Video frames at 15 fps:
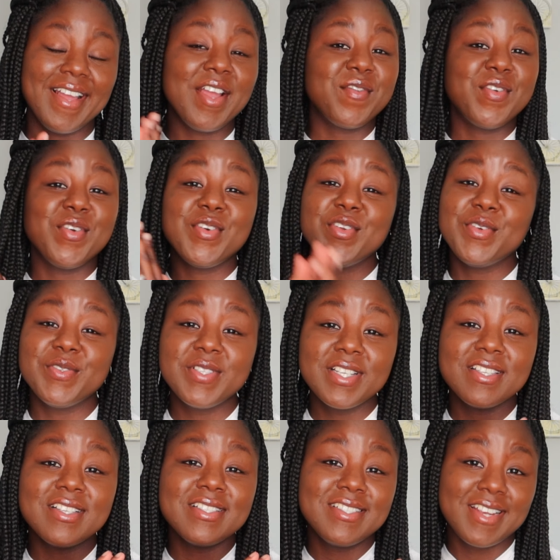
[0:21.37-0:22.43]
If you're new
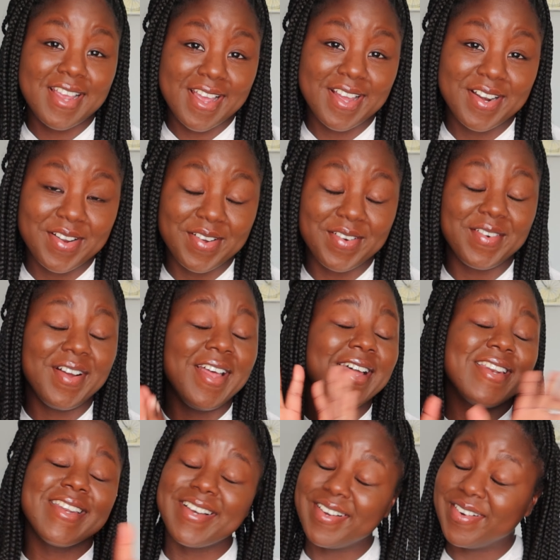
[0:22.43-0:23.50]
to the channel,
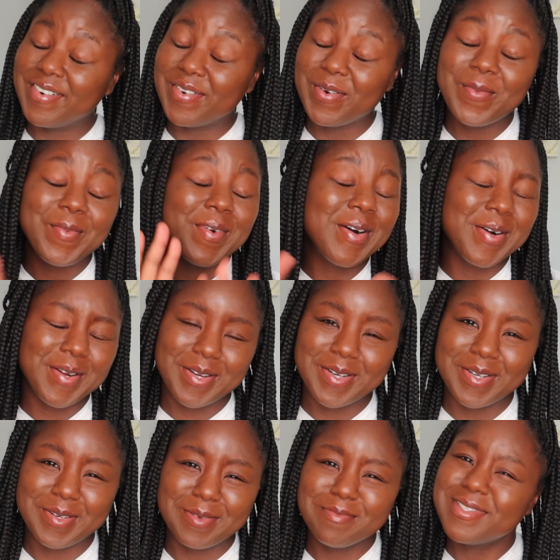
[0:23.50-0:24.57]
hello,
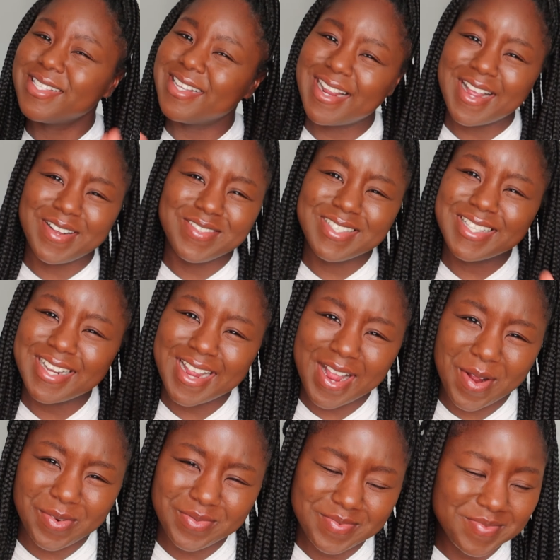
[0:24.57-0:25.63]
welcome, sit down, sit
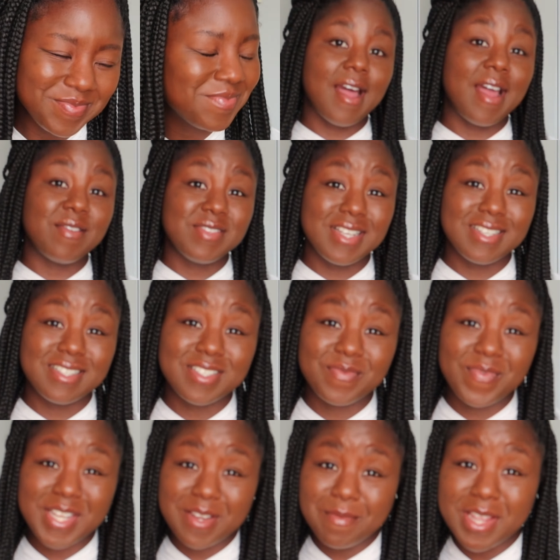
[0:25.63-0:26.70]
down. I've said this
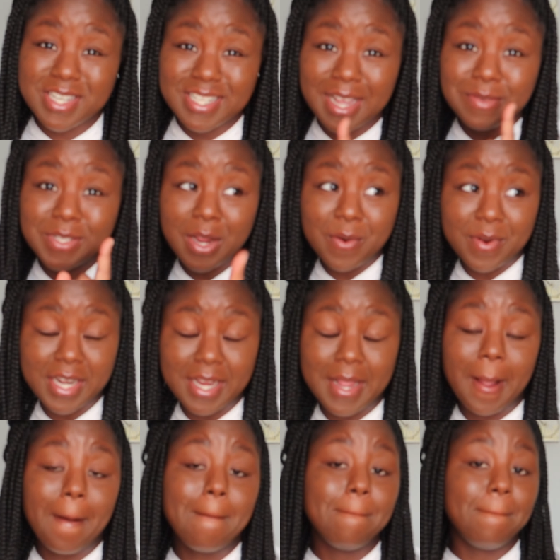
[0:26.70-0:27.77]
50 million times
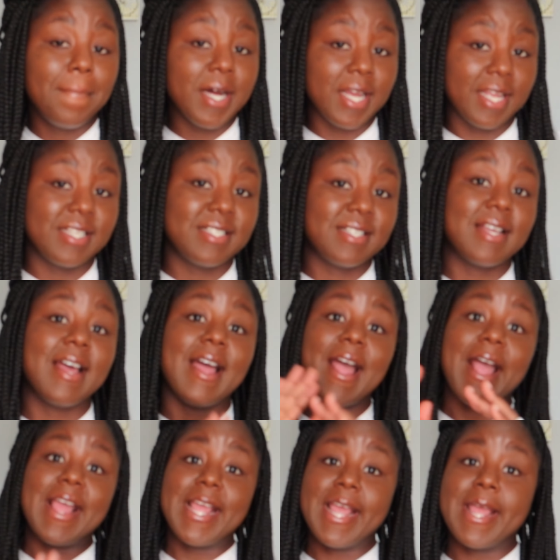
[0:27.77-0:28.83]
already, but
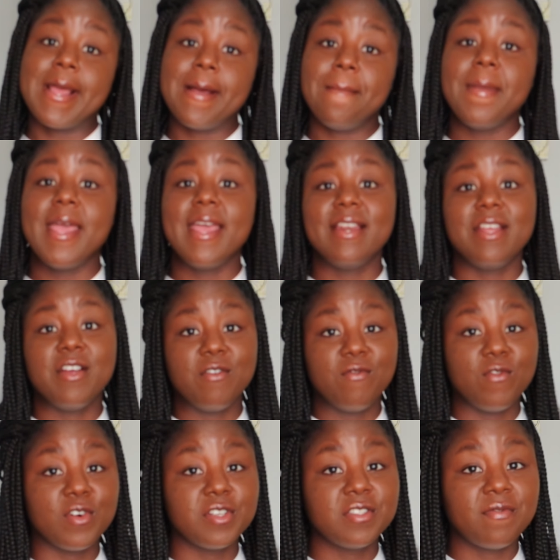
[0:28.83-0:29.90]
I am an Air
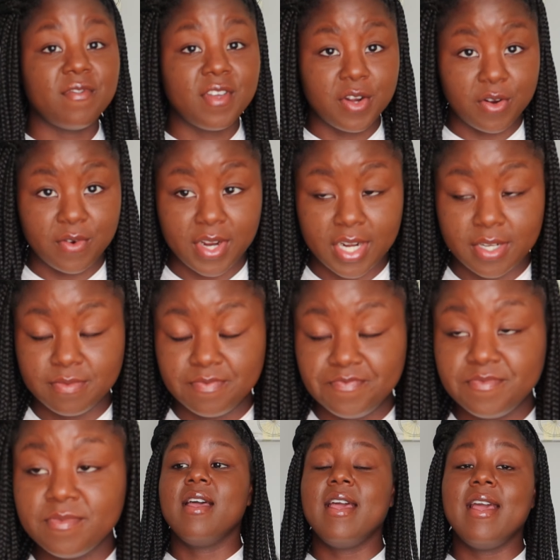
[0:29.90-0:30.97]
Force veteran
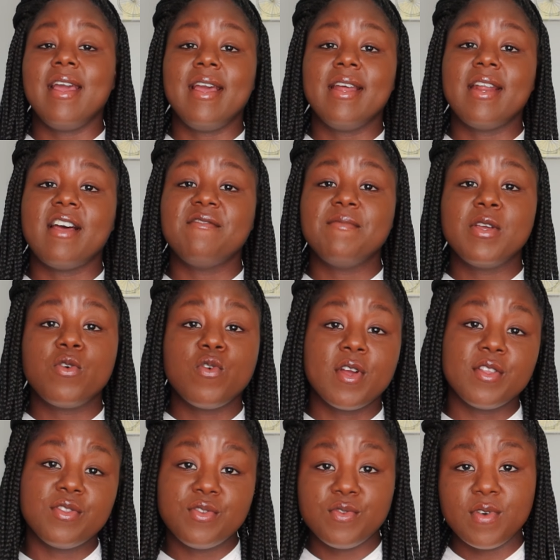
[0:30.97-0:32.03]
and I've been
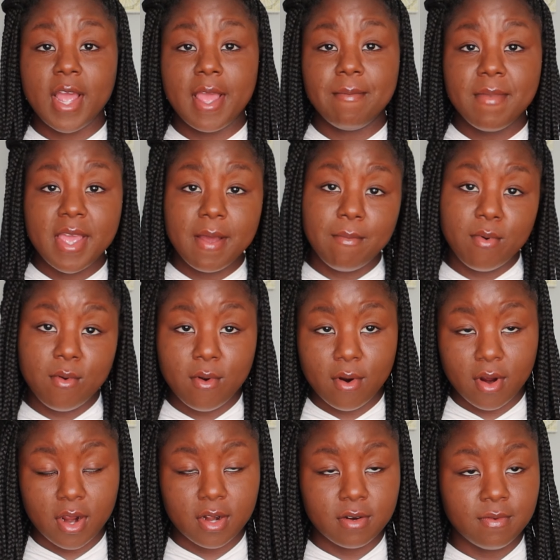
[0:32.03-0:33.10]
going through a med
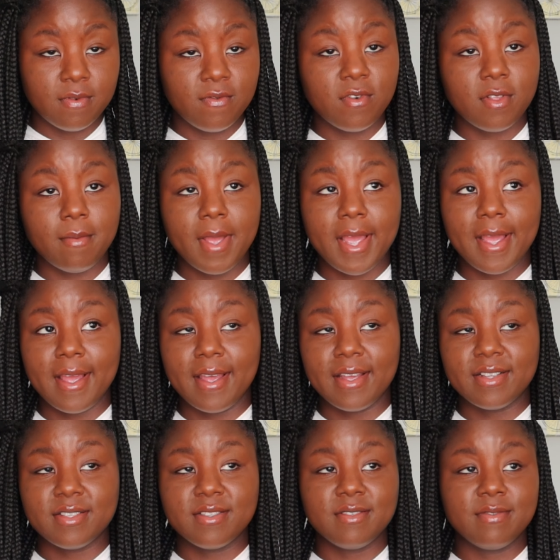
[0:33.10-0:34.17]
board for the
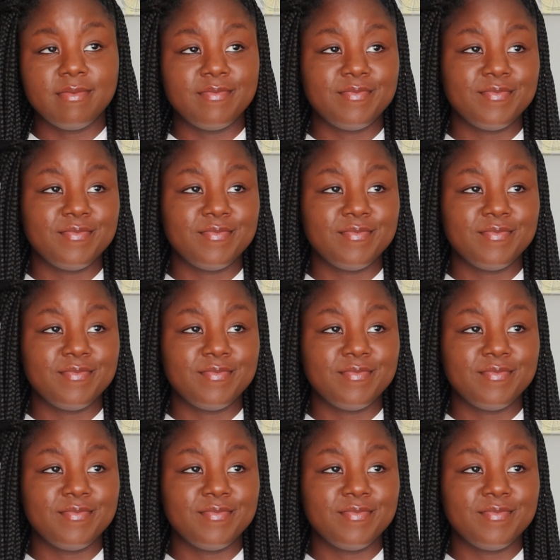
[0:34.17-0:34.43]
past